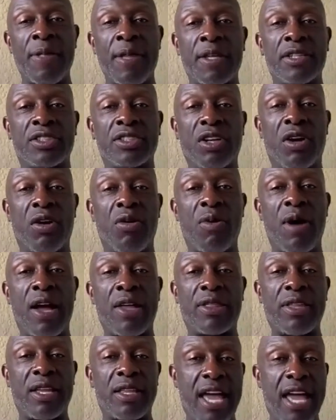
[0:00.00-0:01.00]
So I
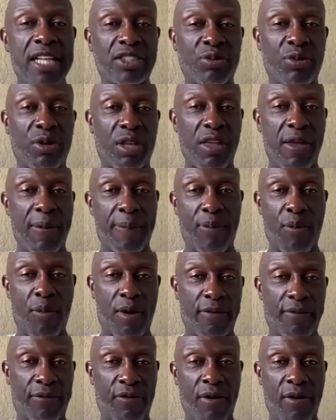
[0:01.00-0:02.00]
think that's really
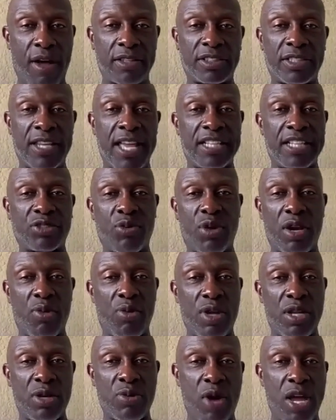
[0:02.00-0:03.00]
important for us, and that's one of
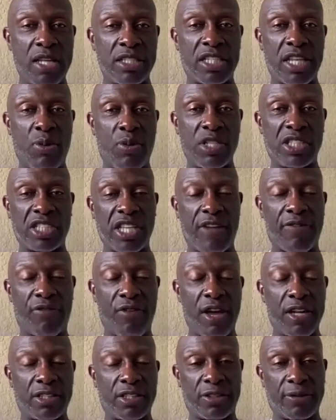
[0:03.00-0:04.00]
the ways that we stay
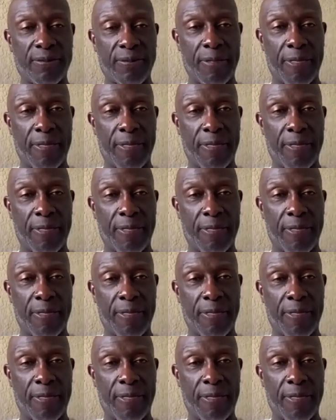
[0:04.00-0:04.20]
fresh.